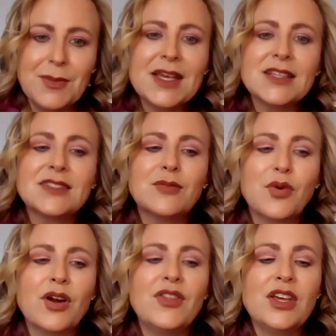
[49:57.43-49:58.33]
And because the
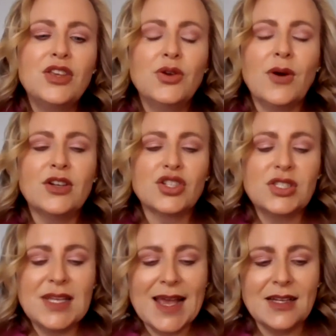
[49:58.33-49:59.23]
more that you
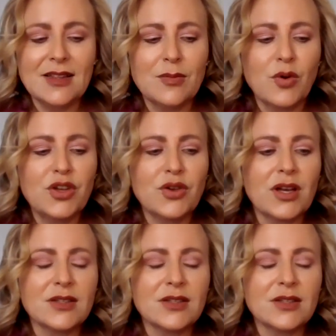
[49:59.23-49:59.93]
understand it, the more